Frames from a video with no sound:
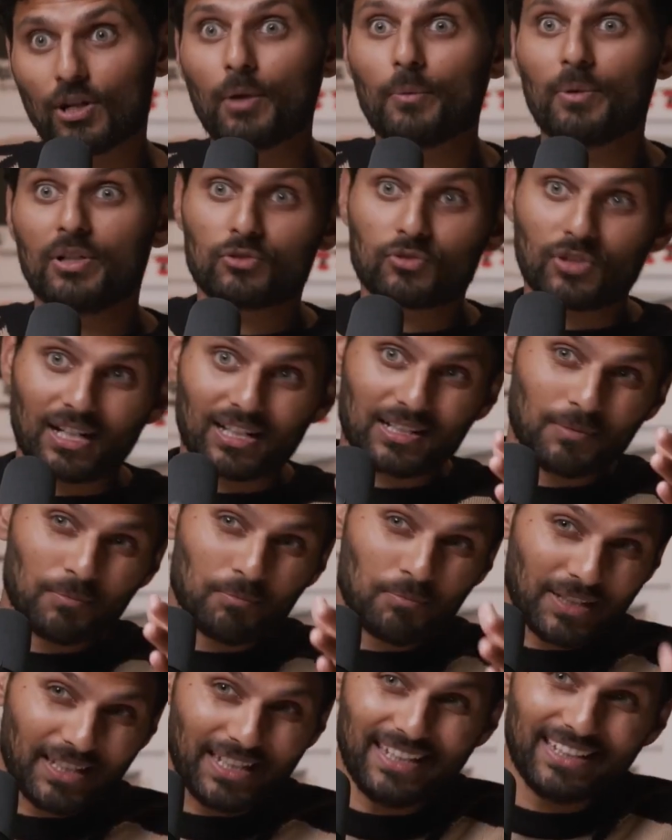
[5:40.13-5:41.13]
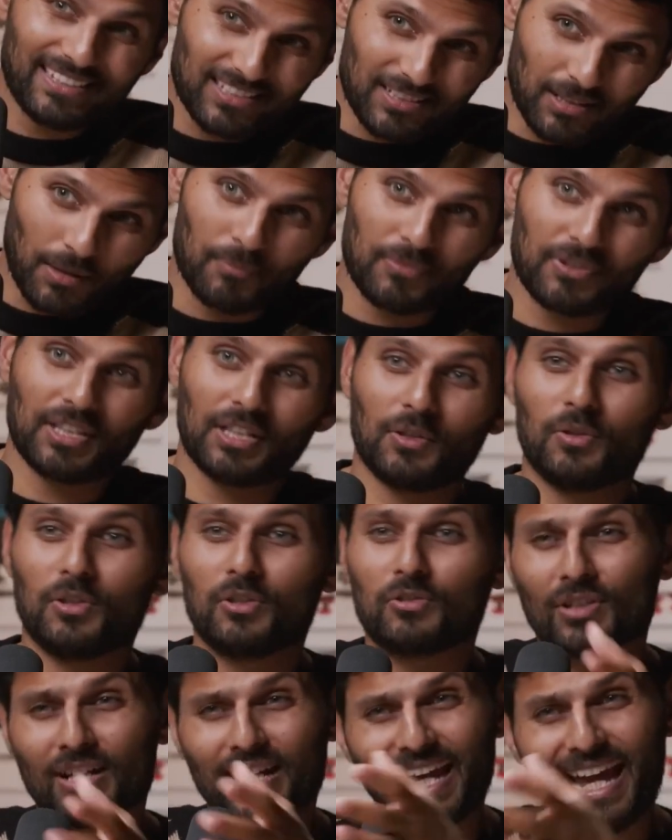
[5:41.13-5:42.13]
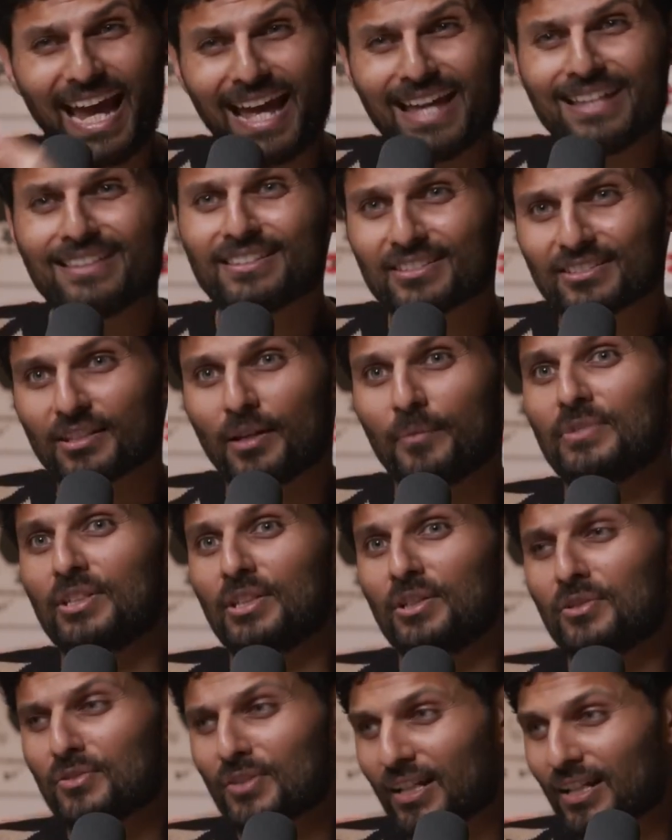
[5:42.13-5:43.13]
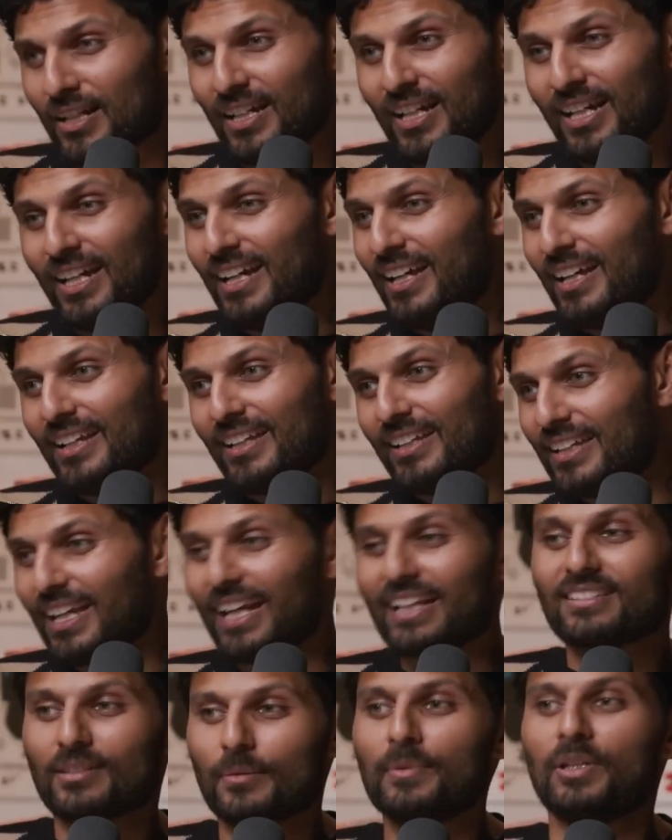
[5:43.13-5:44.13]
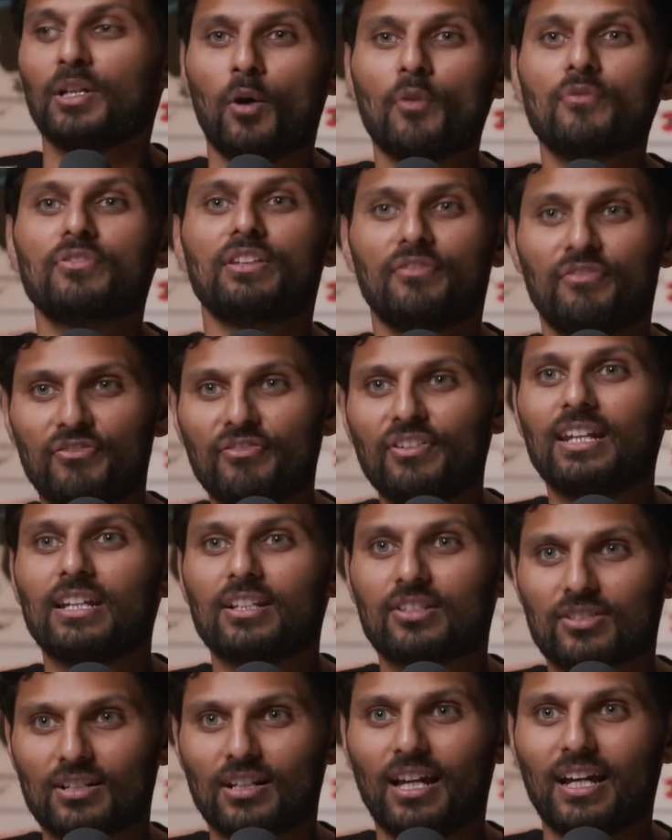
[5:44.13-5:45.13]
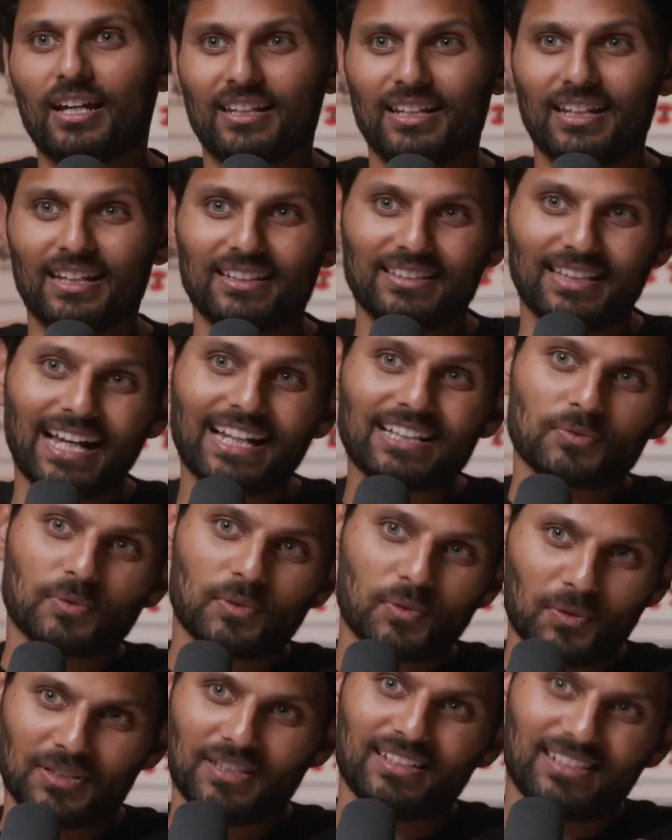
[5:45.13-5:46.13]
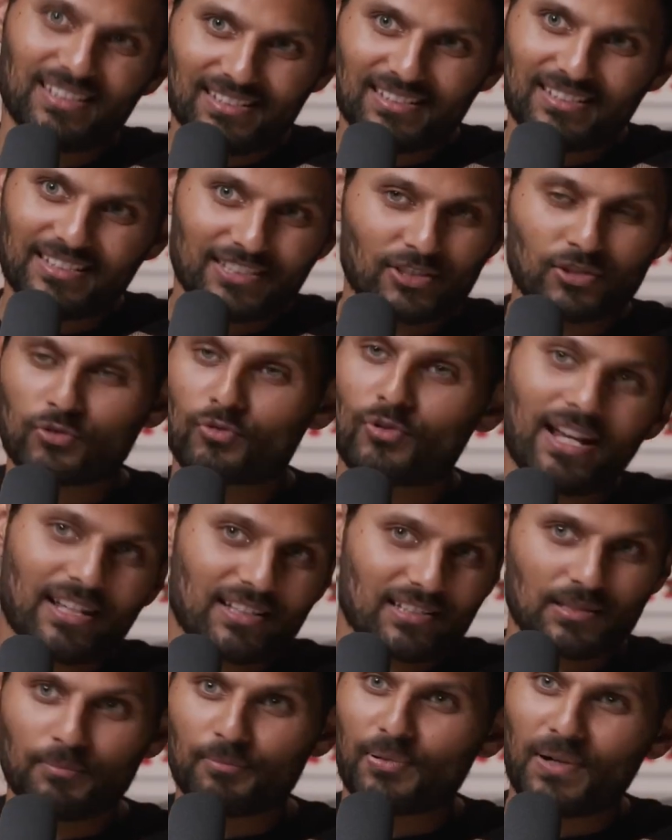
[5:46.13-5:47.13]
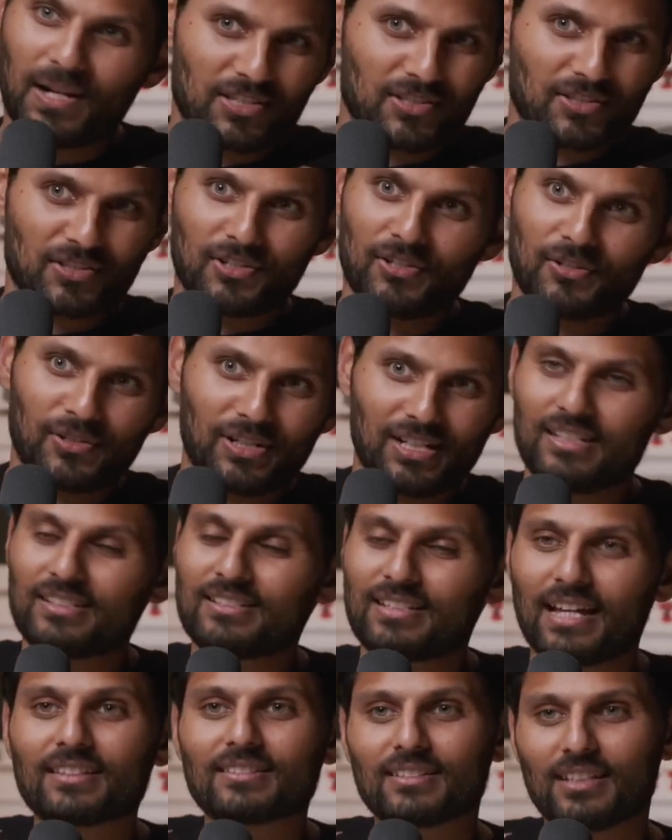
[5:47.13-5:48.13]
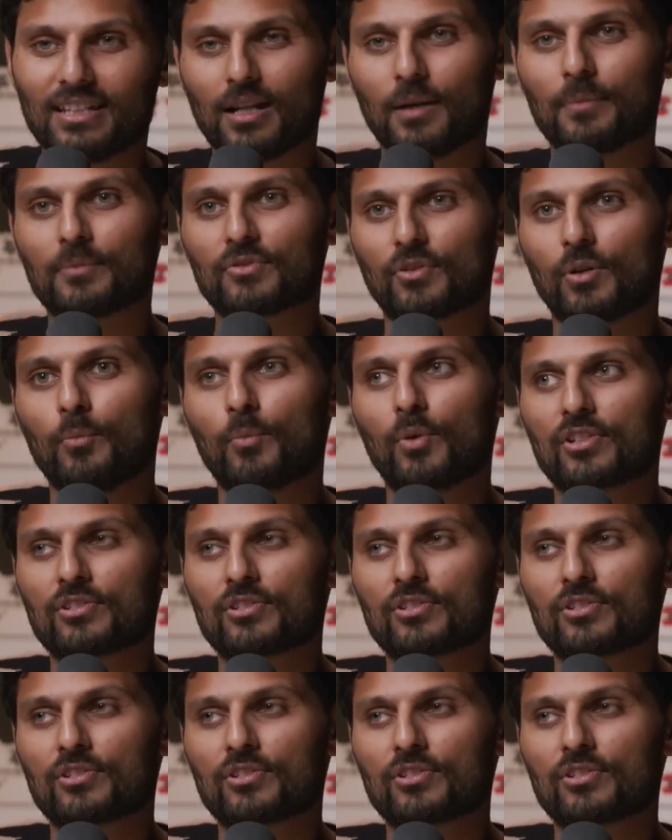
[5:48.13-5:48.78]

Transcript: Right. When you're trying to complete something or you're trying to end something, you're trying to get something over the finish line. Like that's where all the stress and pressure and intensity comes from.